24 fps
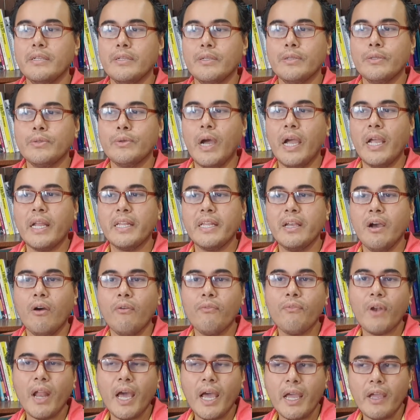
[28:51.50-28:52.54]
to idea
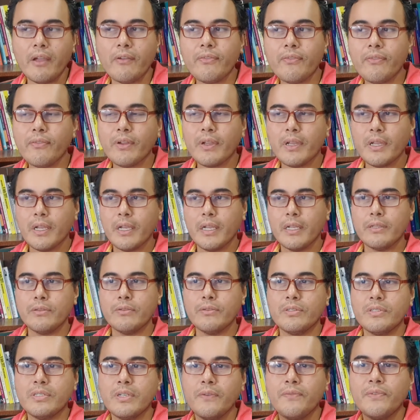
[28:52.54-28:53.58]
of life
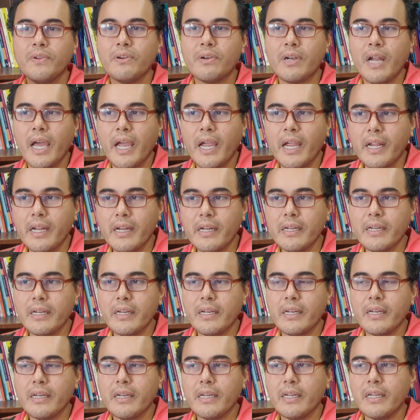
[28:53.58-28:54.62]
to serve the right
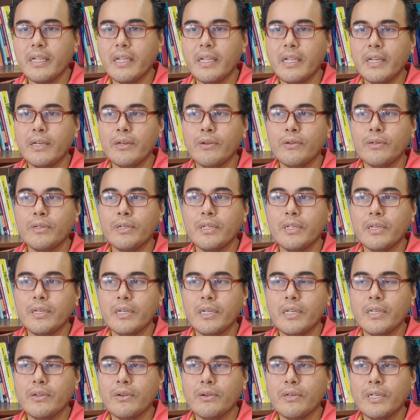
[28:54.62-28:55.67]
in
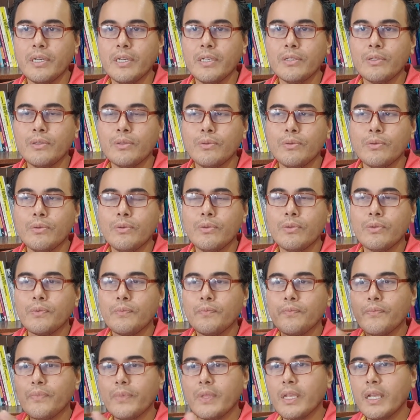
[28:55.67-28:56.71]
order to
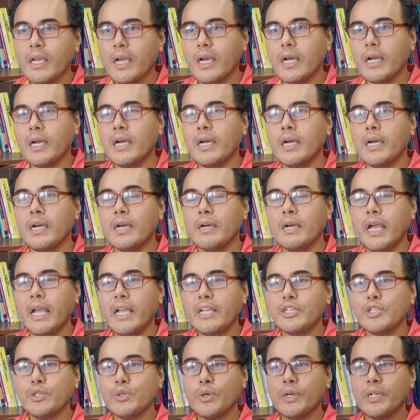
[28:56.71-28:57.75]

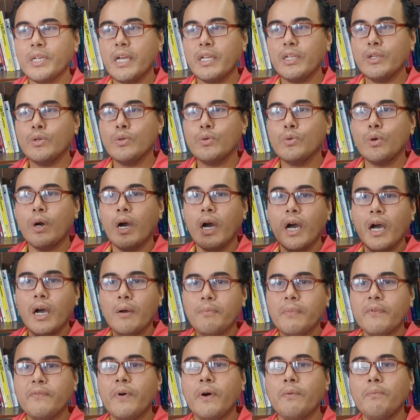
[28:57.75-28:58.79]
ensure that you are
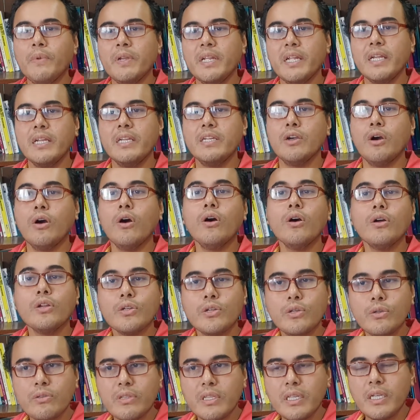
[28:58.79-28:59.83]
performing your
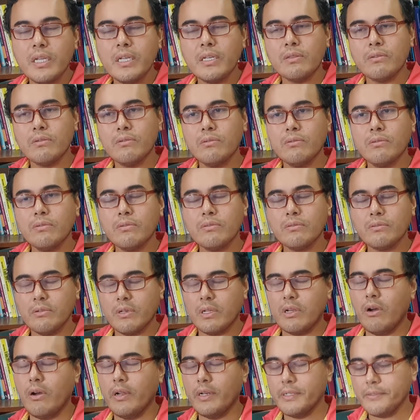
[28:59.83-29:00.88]
duty to
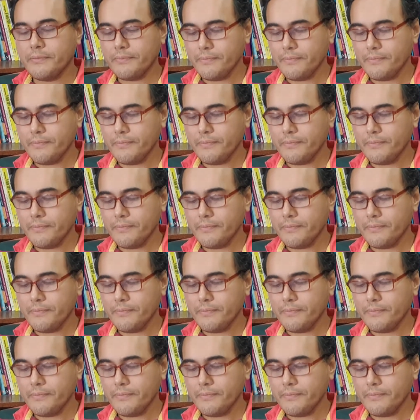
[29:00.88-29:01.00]
the God.